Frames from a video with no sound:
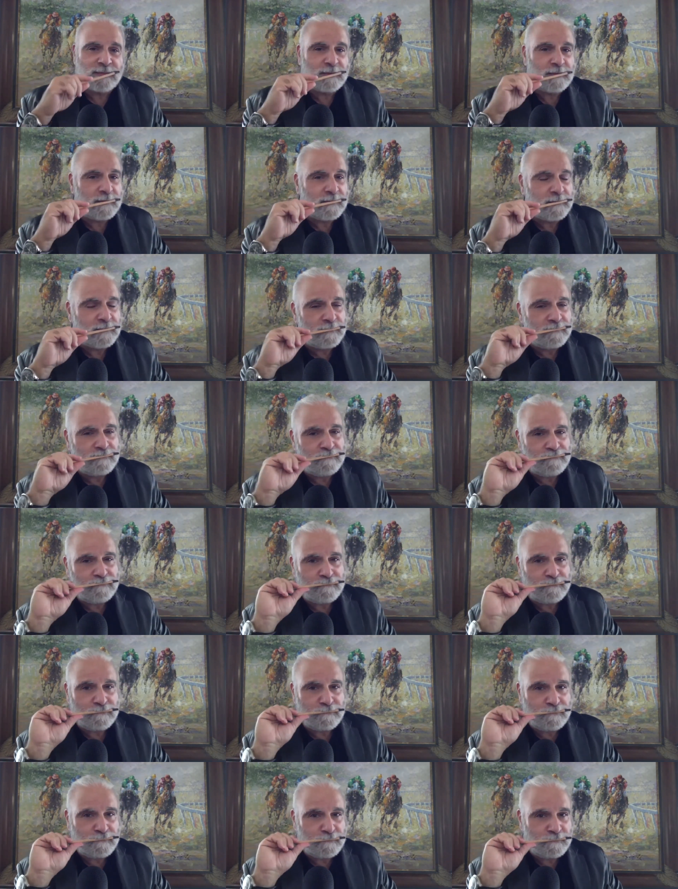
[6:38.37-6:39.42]

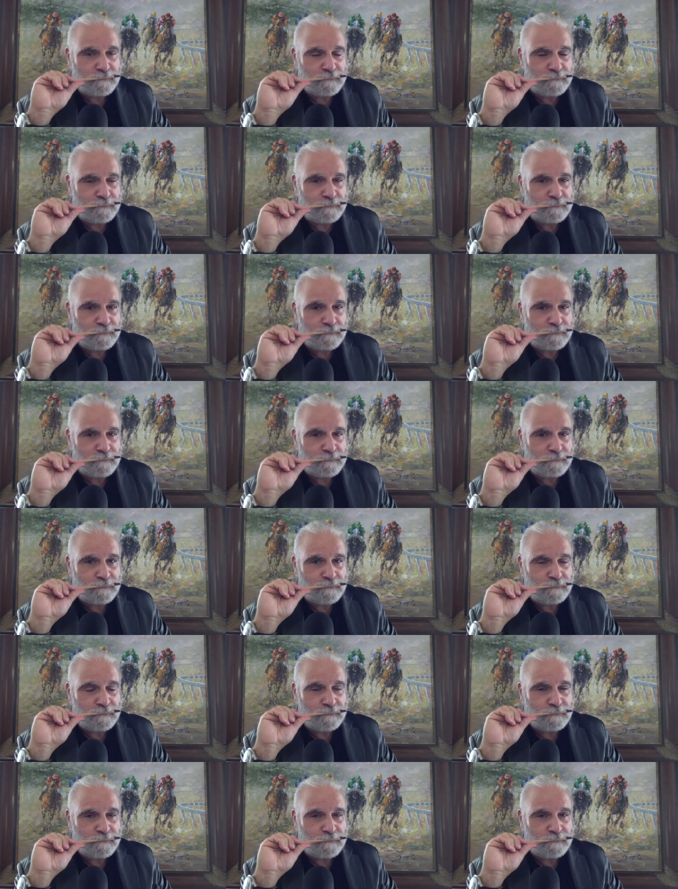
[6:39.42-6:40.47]

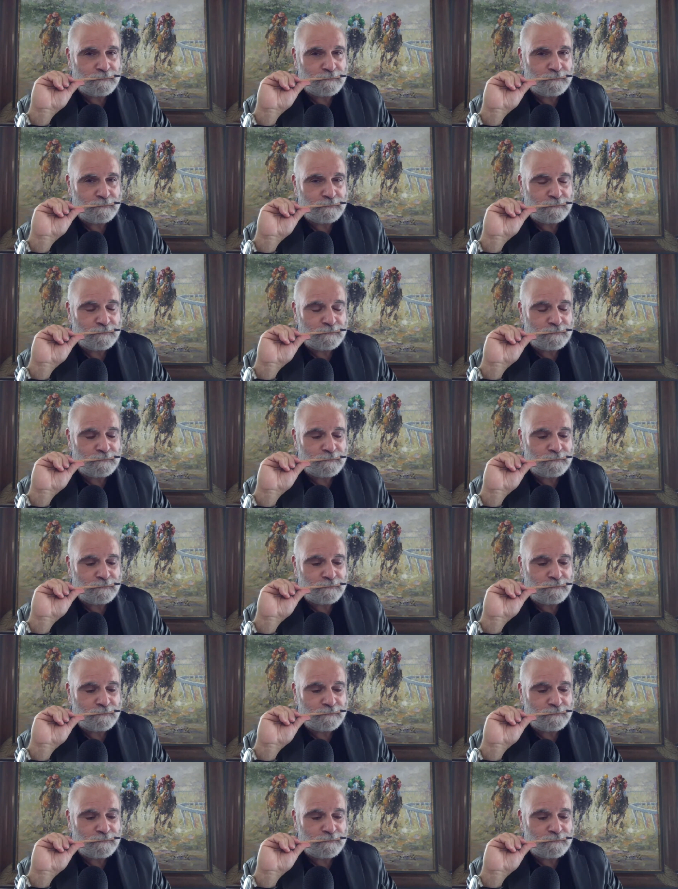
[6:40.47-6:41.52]

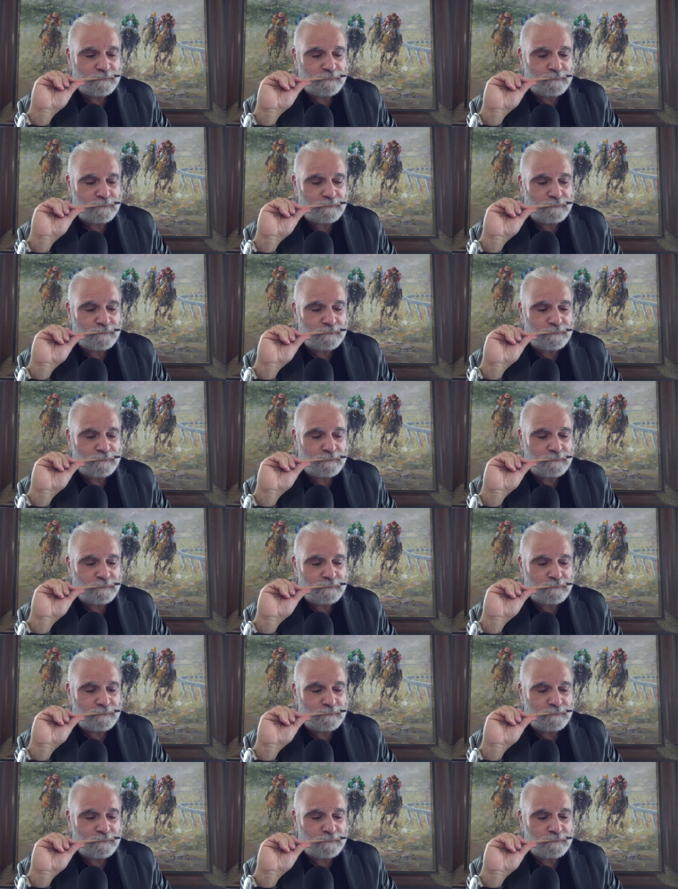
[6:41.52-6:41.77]
Nobody speaks.